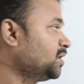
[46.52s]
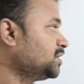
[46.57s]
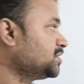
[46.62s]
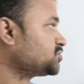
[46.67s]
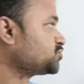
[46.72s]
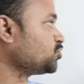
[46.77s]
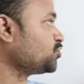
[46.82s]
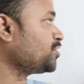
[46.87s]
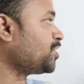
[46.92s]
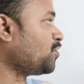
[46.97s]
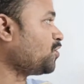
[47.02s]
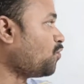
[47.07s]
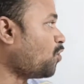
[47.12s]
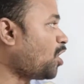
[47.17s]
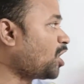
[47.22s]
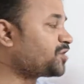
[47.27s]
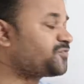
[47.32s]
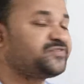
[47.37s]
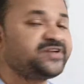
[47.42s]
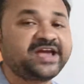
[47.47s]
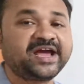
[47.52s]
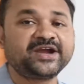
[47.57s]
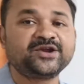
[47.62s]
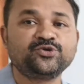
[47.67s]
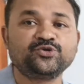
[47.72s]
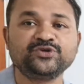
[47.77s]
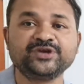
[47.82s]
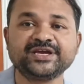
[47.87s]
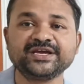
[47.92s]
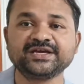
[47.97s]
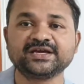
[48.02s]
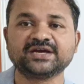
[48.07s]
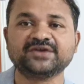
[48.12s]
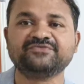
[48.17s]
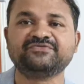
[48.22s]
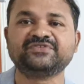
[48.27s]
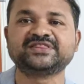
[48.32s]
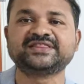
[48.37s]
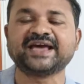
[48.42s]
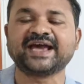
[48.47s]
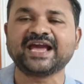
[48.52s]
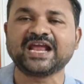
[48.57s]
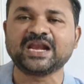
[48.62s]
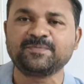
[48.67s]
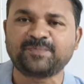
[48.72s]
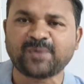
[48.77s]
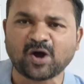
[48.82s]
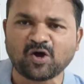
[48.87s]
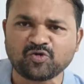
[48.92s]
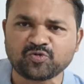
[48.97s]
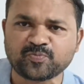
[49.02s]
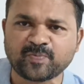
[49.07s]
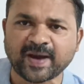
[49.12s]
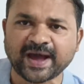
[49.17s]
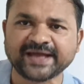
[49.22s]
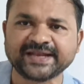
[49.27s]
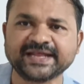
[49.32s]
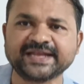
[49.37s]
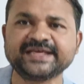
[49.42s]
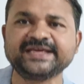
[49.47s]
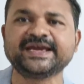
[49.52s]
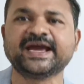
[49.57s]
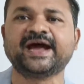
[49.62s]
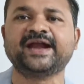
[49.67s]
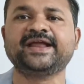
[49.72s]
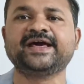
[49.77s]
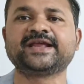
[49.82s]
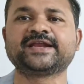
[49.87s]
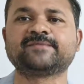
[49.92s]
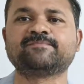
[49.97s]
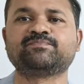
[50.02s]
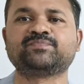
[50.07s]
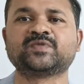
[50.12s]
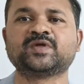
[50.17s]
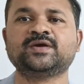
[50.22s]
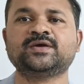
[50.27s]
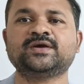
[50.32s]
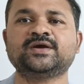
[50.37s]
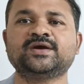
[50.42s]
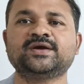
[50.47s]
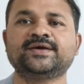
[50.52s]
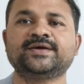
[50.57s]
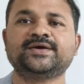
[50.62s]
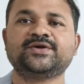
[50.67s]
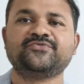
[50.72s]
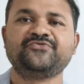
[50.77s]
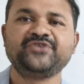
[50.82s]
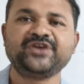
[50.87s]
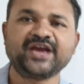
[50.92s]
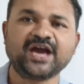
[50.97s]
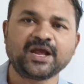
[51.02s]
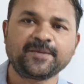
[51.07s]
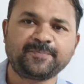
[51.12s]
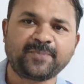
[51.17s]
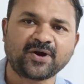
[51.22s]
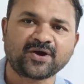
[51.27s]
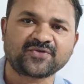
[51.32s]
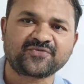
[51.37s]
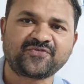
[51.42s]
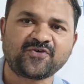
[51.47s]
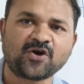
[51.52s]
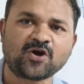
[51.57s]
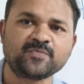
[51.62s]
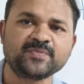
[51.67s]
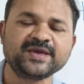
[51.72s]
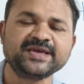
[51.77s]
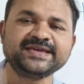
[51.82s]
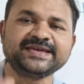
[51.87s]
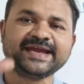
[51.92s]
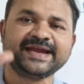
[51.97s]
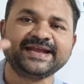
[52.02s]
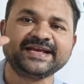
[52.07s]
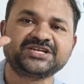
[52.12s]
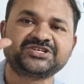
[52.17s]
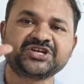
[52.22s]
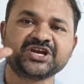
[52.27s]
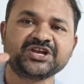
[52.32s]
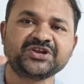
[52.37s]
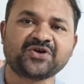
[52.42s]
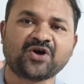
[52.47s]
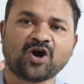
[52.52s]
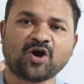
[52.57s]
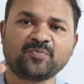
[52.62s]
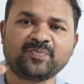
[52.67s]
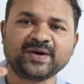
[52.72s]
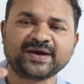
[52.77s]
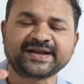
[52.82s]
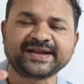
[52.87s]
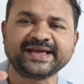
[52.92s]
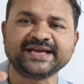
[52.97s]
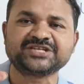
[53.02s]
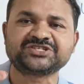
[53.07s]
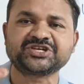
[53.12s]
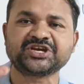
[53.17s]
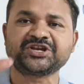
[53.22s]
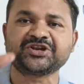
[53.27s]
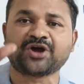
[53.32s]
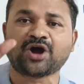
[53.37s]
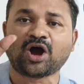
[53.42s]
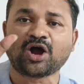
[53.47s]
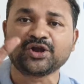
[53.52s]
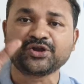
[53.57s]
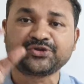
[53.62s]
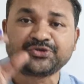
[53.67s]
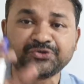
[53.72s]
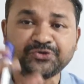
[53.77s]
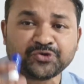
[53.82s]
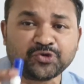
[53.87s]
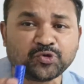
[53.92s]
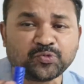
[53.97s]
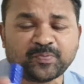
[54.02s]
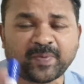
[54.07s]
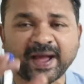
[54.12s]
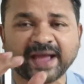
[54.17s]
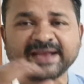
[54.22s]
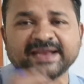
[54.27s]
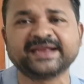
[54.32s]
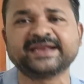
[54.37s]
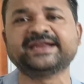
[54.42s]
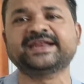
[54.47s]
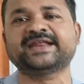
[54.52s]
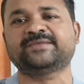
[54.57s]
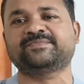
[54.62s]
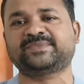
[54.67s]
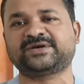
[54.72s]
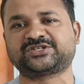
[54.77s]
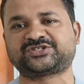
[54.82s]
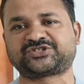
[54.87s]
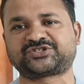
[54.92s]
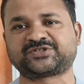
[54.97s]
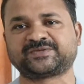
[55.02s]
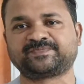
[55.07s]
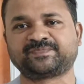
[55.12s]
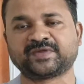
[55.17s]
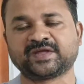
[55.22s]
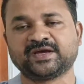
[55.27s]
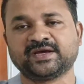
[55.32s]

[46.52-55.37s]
So now what we are doing with the help of binary adder, we are performing addition operation on 2 binary numbers.